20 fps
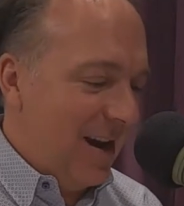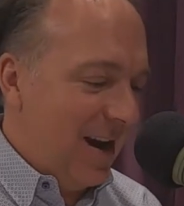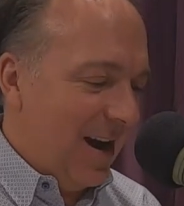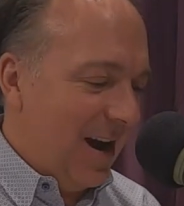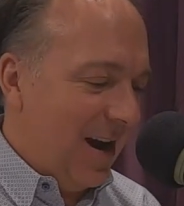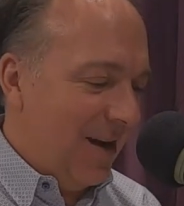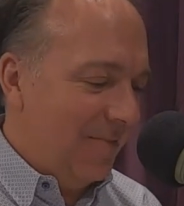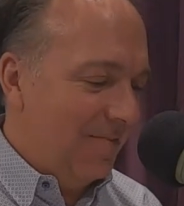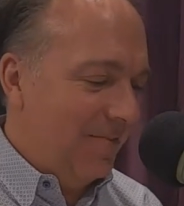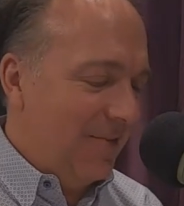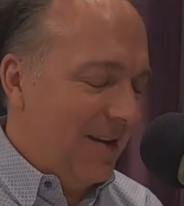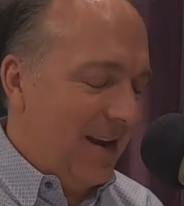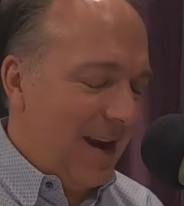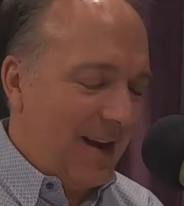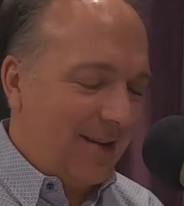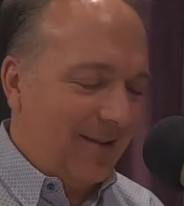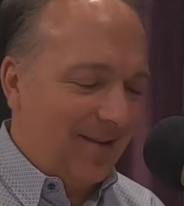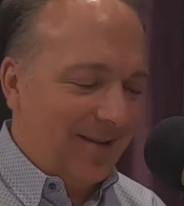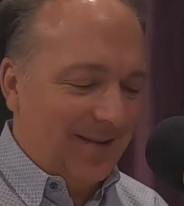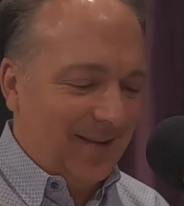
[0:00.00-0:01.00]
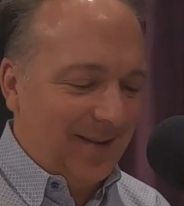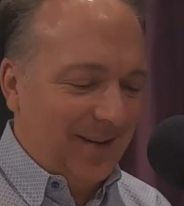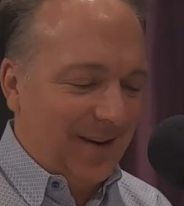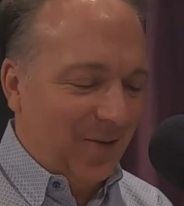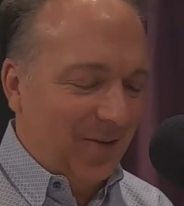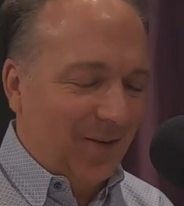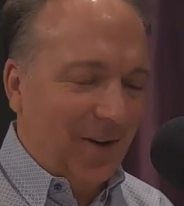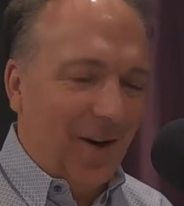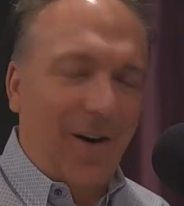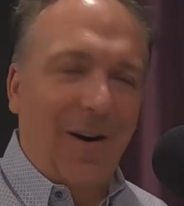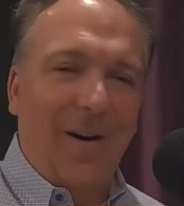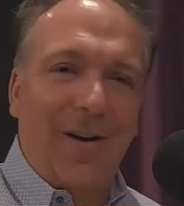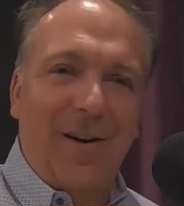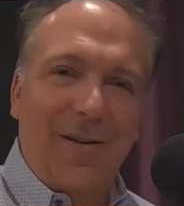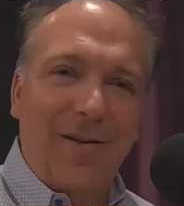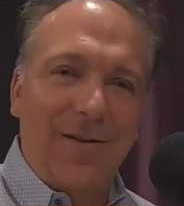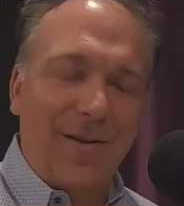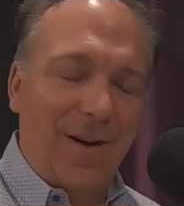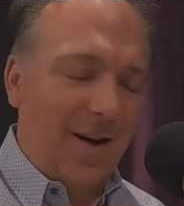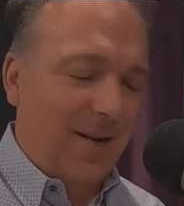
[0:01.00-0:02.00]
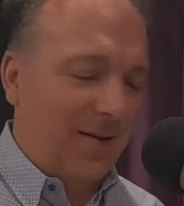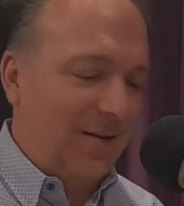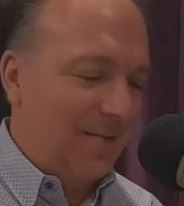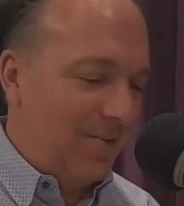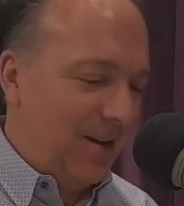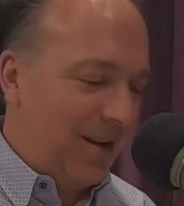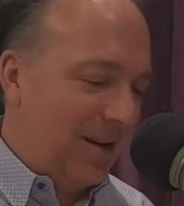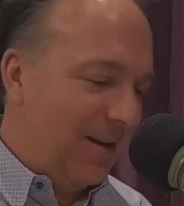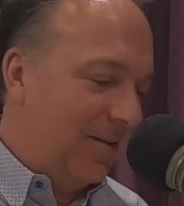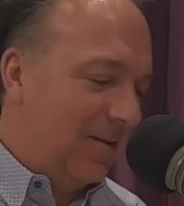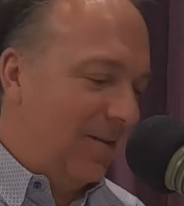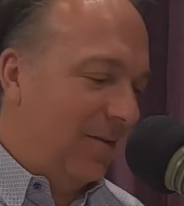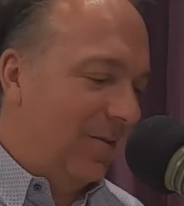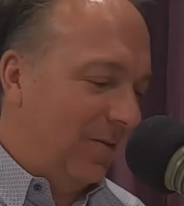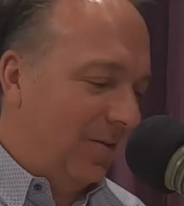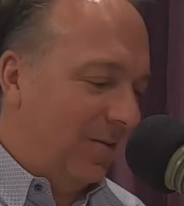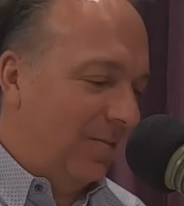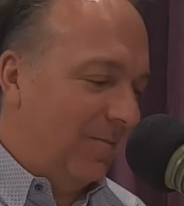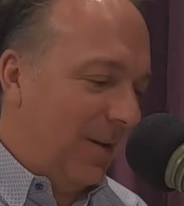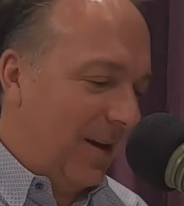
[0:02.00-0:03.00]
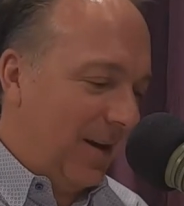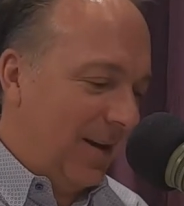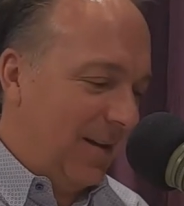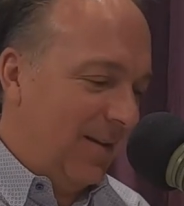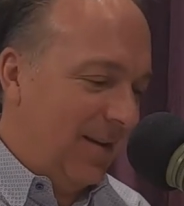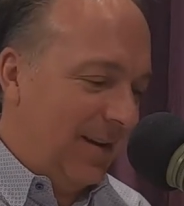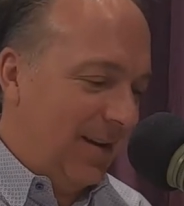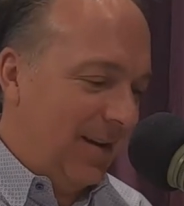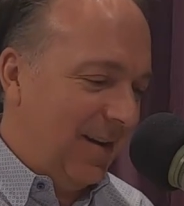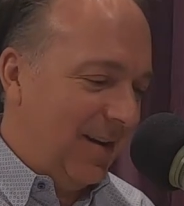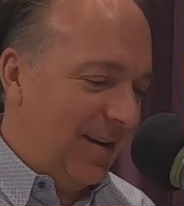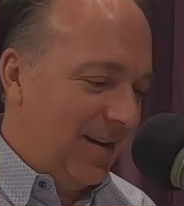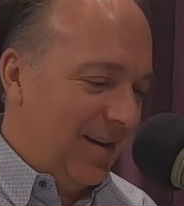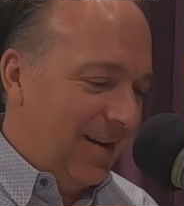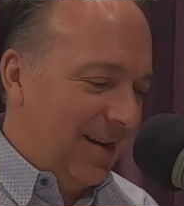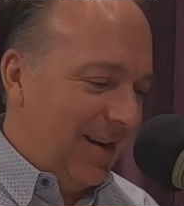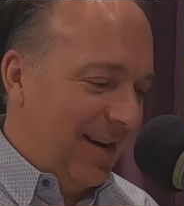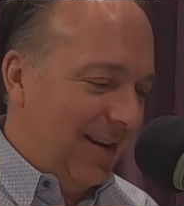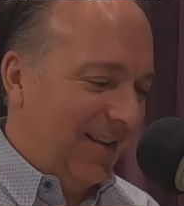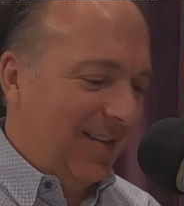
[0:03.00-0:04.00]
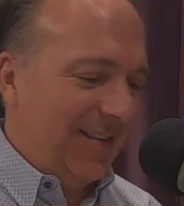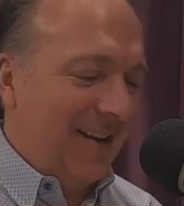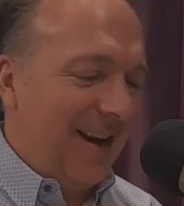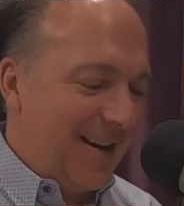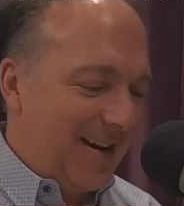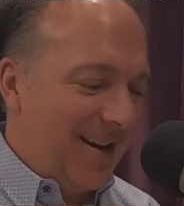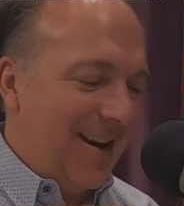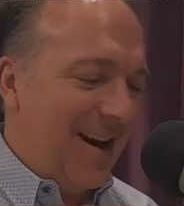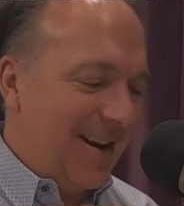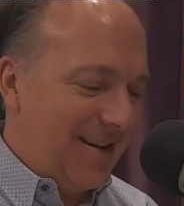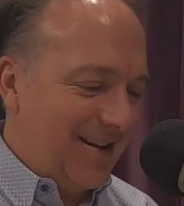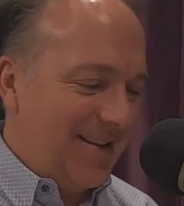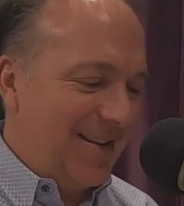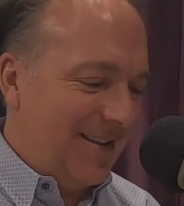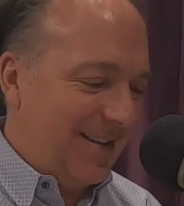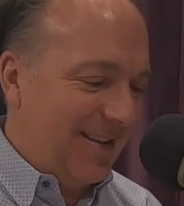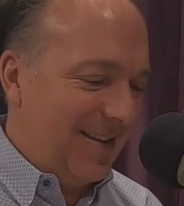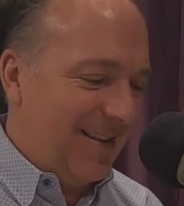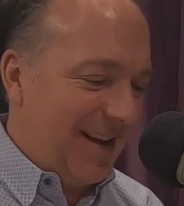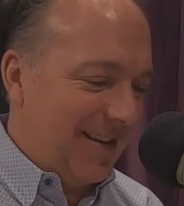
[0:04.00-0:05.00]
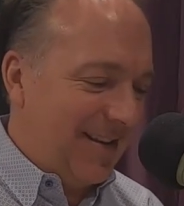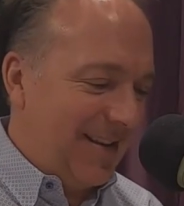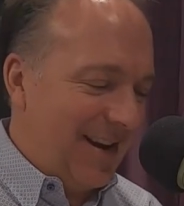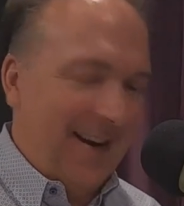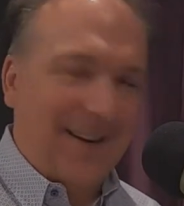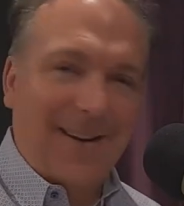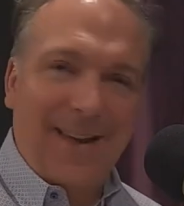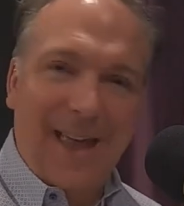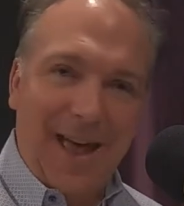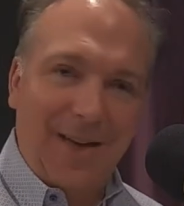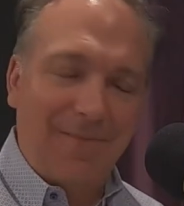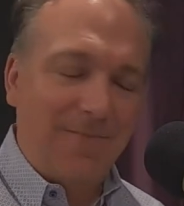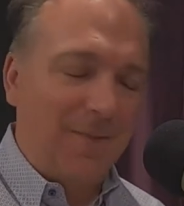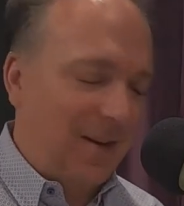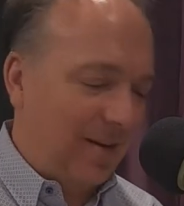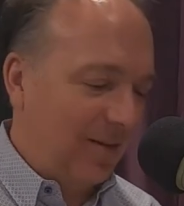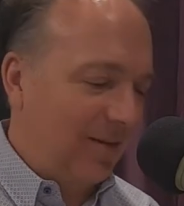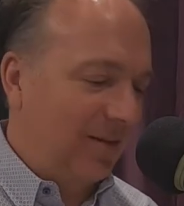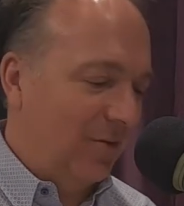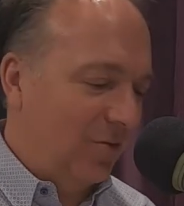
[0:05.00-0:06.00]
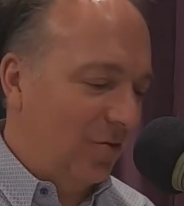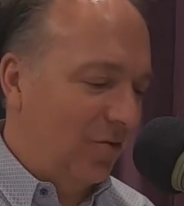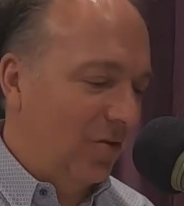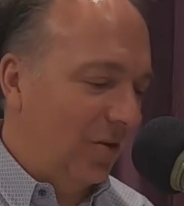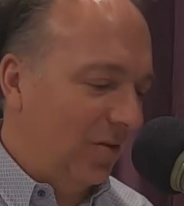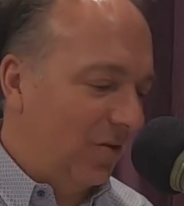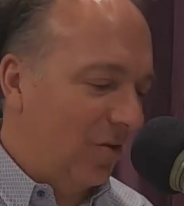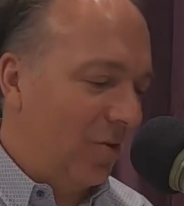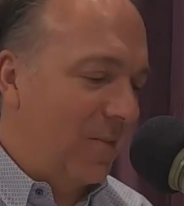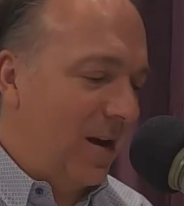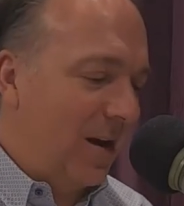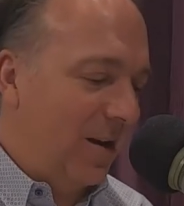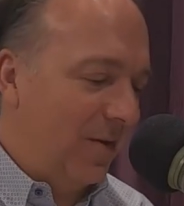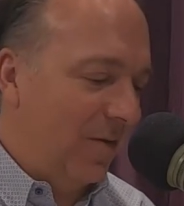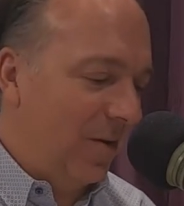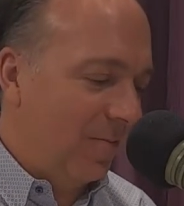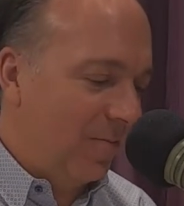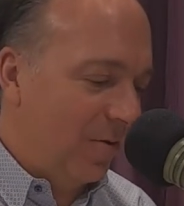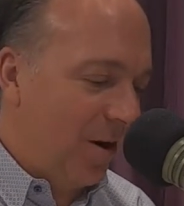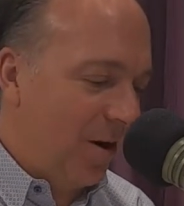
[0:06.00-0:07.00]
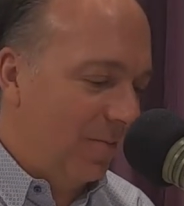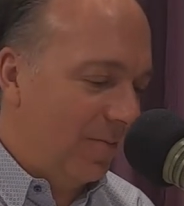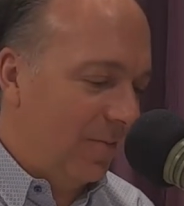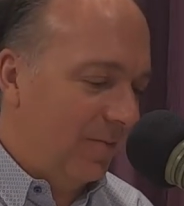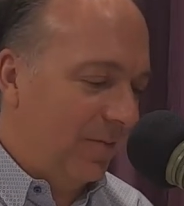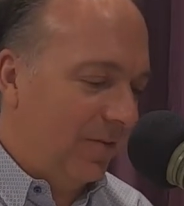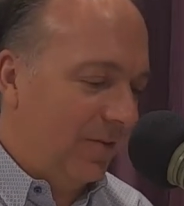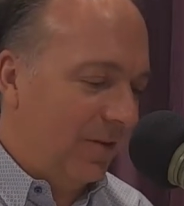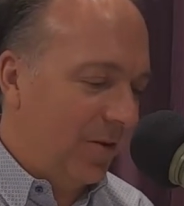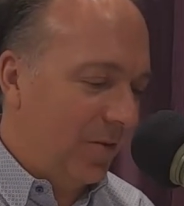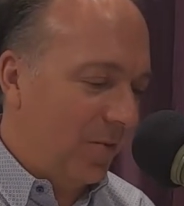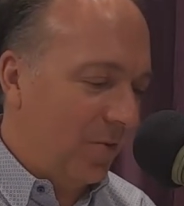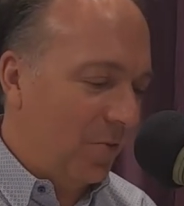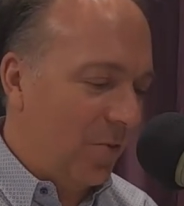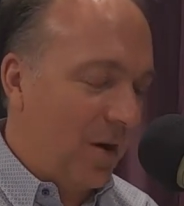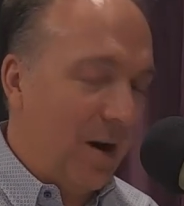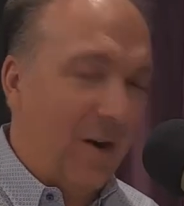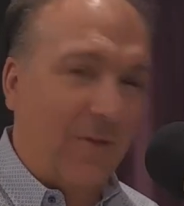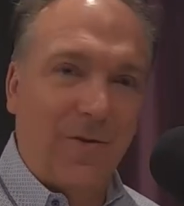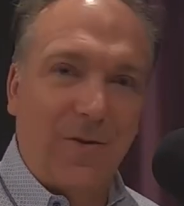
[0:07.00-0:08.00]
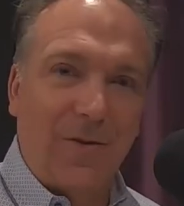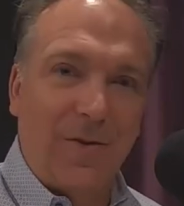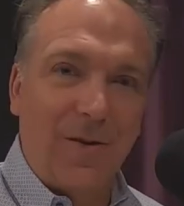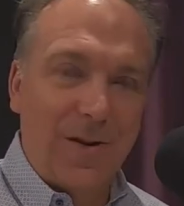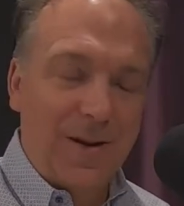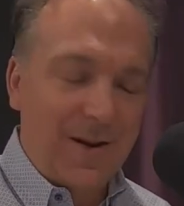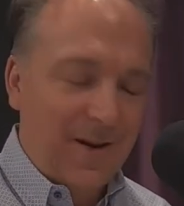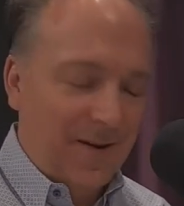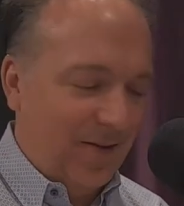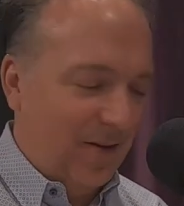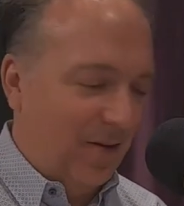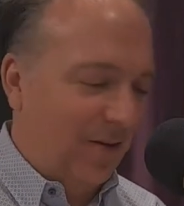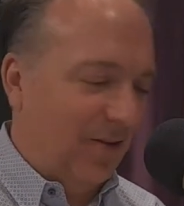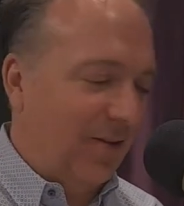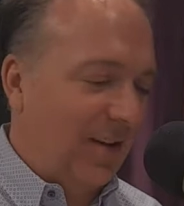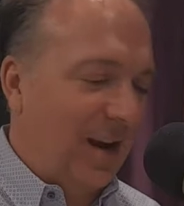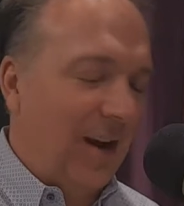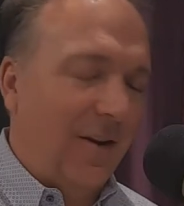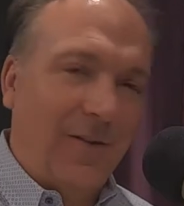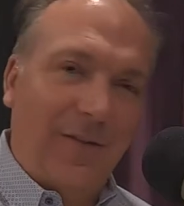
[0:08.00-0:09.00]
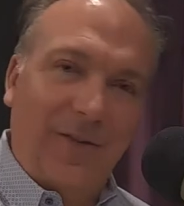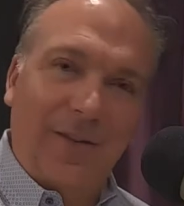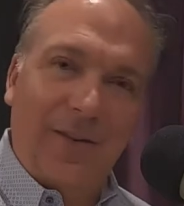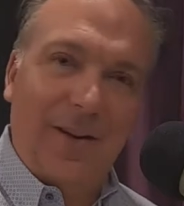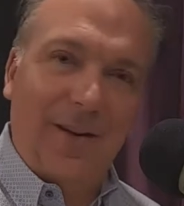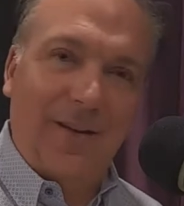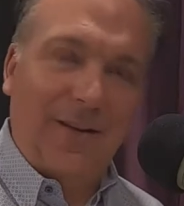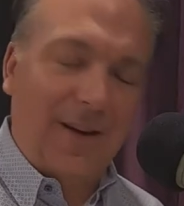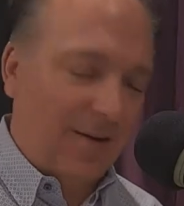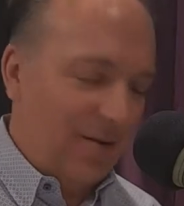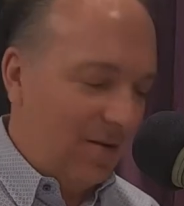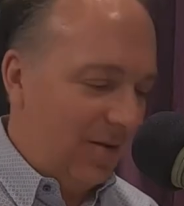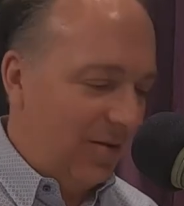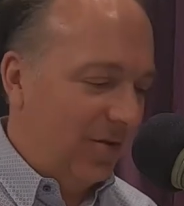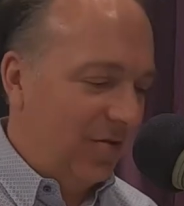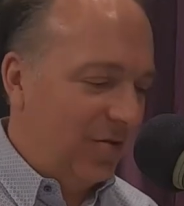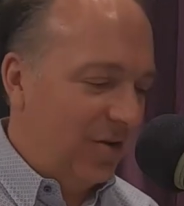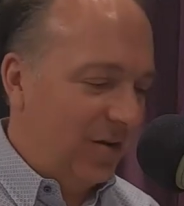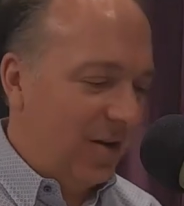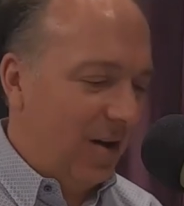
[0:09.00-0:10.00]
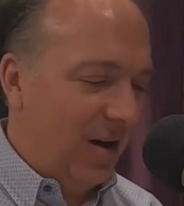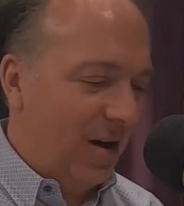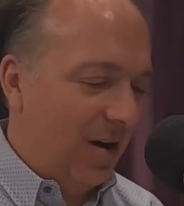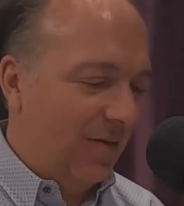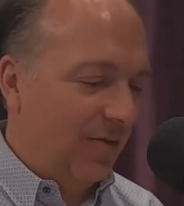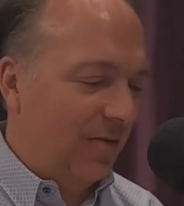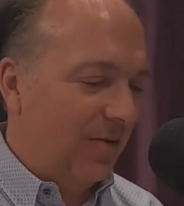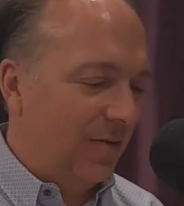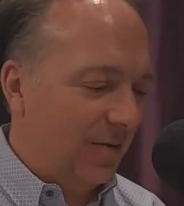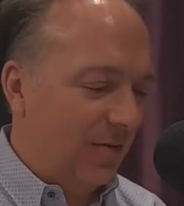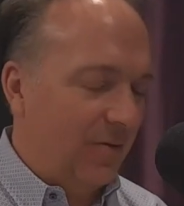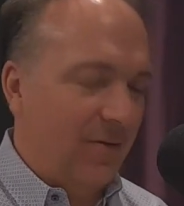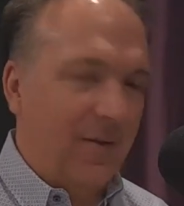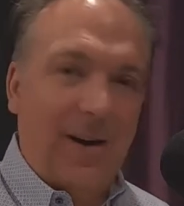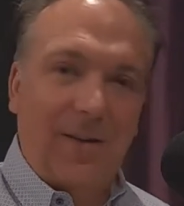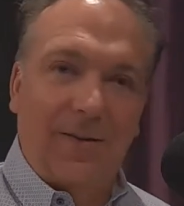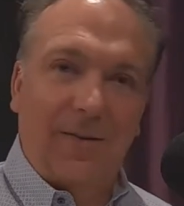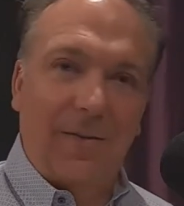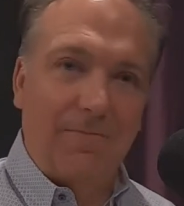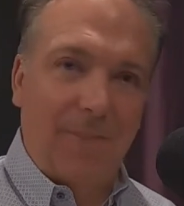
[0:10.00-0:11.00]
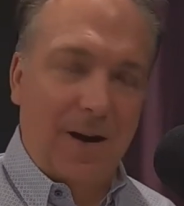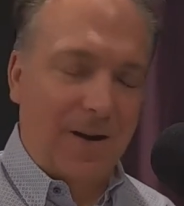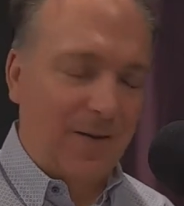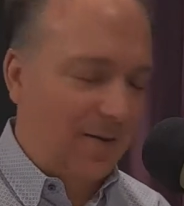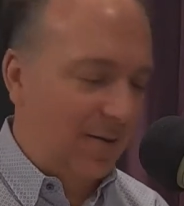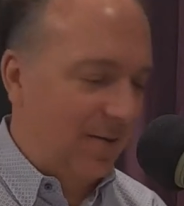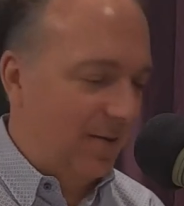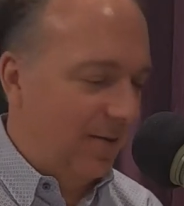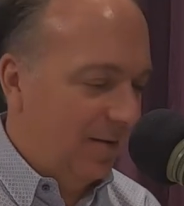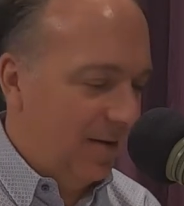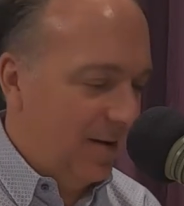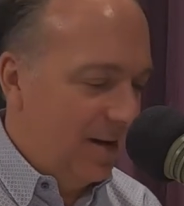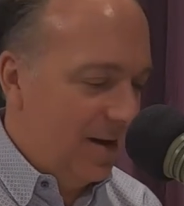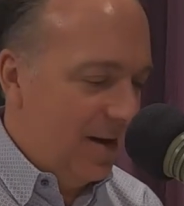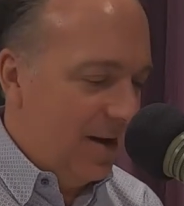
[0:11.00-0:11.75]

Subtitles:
Yet, it's hard not to be induced by the exciting idea that tech can be a solution to so many of our problems. Wherever there's scarcity, technology often creates abundance.